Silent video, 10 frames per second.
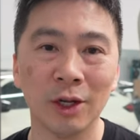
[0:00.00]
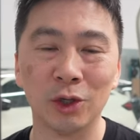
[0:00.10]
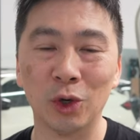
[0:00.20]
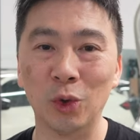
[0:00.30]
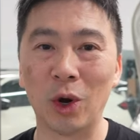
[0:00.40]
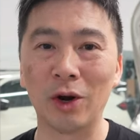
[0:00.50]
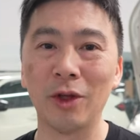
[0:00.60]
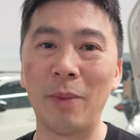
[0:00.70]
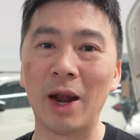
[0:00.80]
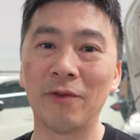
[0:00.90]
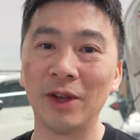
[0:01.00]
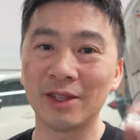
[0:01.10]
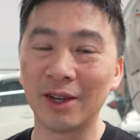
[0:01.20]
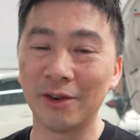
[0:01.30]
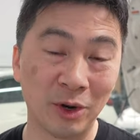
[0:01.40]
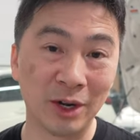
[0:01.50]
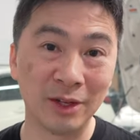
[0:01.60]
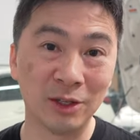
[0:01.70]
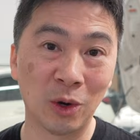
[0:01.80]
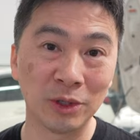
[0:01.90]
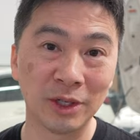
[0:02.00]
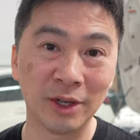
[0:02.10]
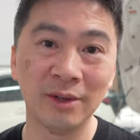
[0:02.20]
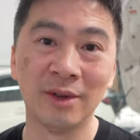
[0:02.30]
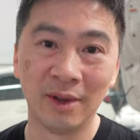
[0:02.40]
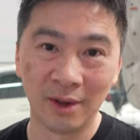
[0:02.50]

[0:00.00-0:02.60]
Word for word: So what are the benefits of putting these hoses in?